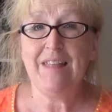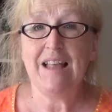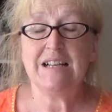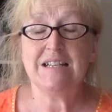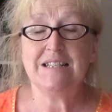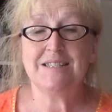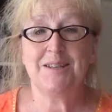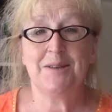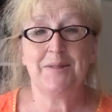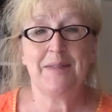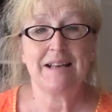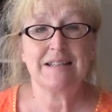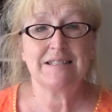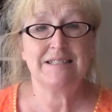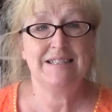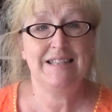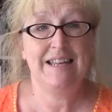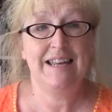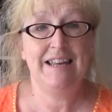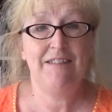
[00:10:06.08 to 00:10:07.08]
So that's
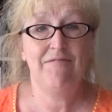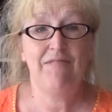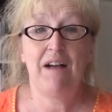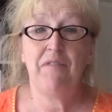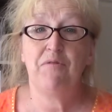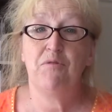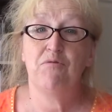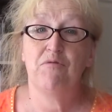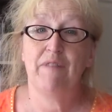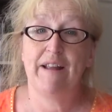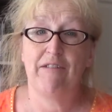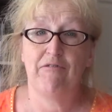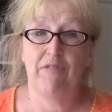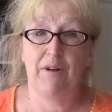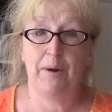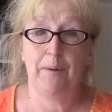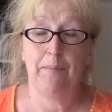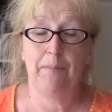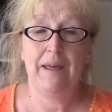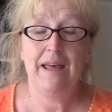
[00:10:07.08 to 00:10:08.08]
the Ravelry
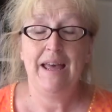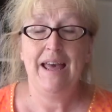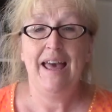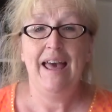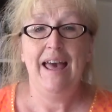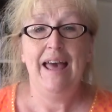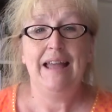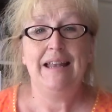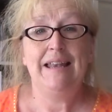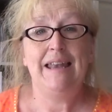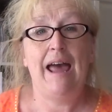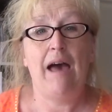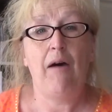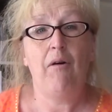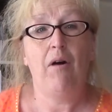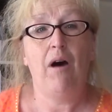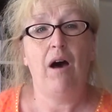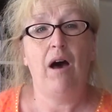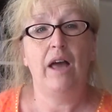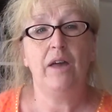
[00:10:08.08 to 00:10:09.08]
group.
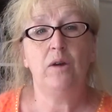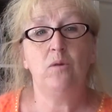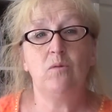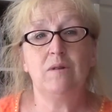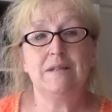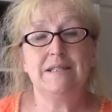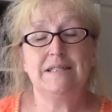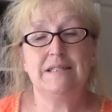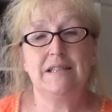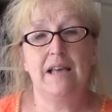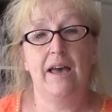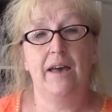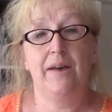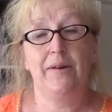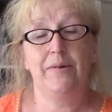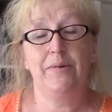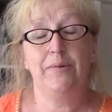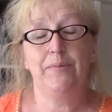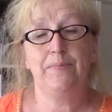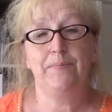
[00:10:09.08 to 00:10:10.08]
Now, I
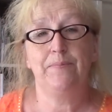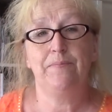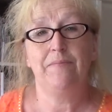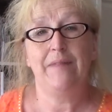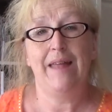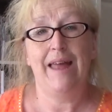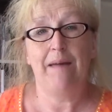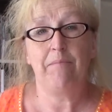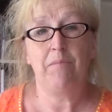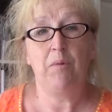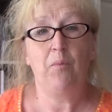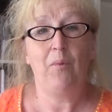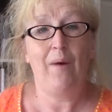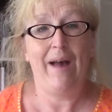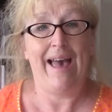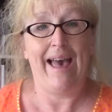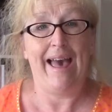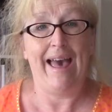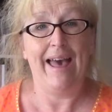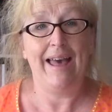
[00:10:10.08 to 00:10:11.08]
also am
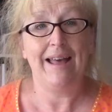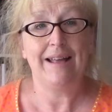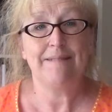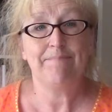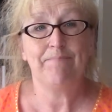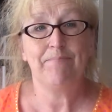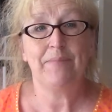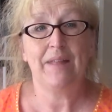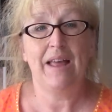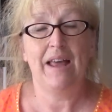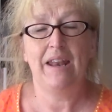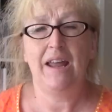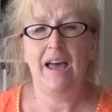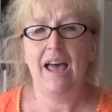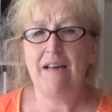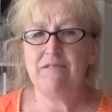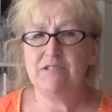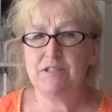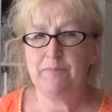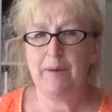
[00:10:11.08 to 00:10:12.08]
aware, and I
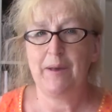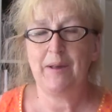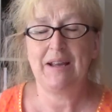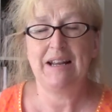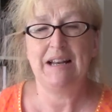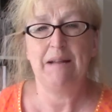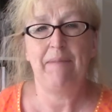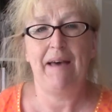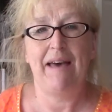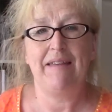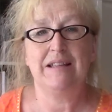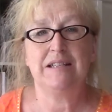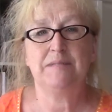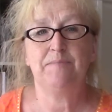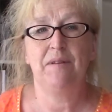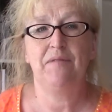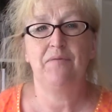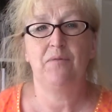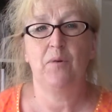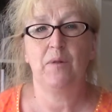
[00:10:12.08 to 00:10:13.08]
have spoken about this
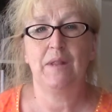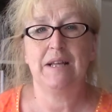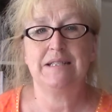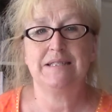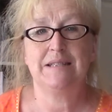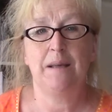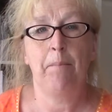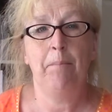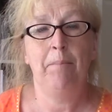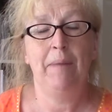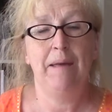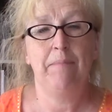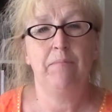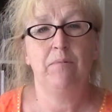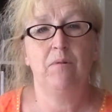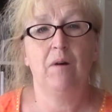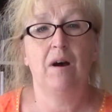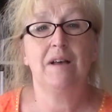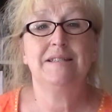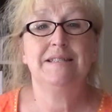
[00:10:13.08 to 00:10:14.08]
before, that some
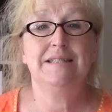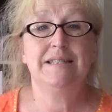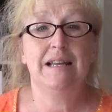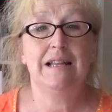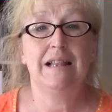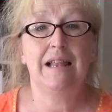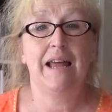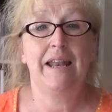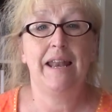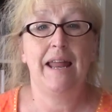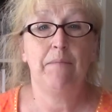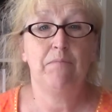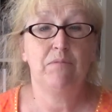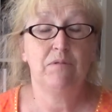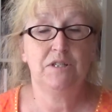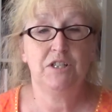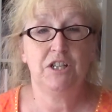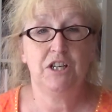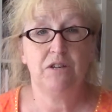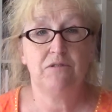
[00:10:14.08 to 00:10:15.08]
people are still unable
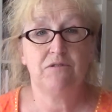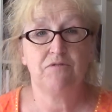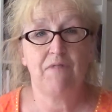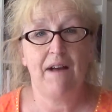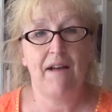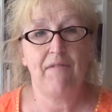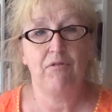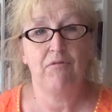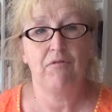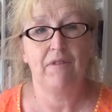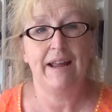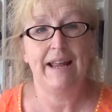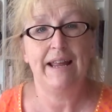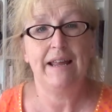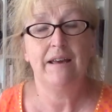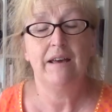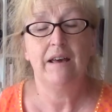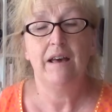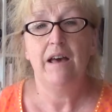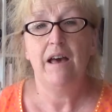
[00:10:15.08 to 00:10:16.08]
to use Ravelry
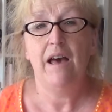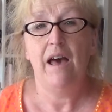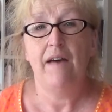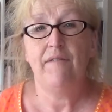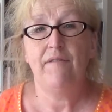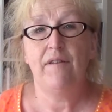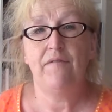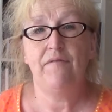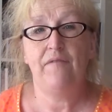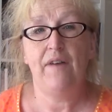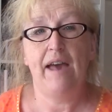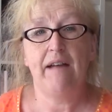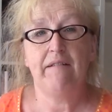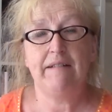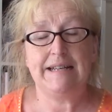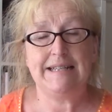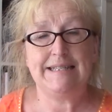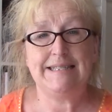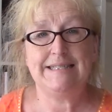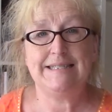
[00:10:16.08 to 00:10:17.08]
for
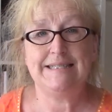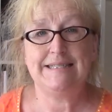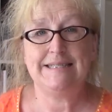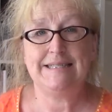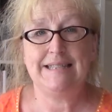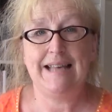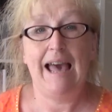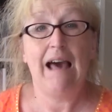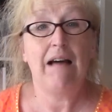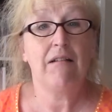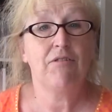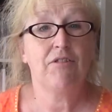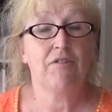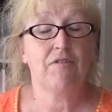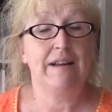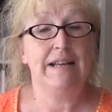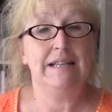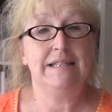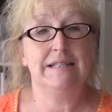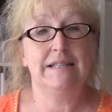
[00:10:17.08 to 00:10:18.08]
various health
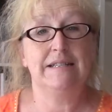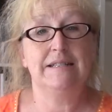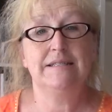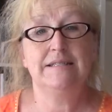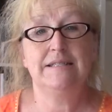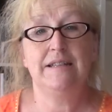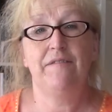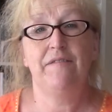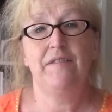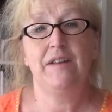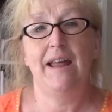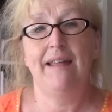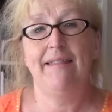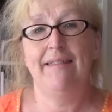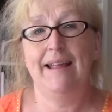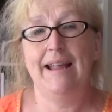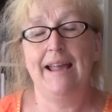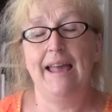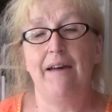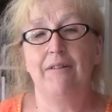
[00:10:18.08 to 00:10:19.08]
reasons, if
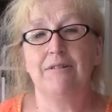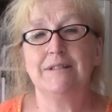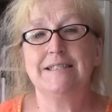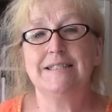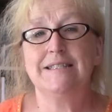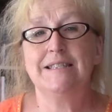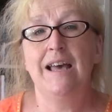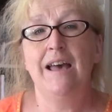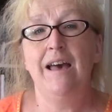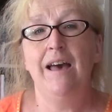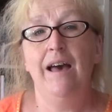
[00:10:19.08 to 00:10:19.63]
nothing else.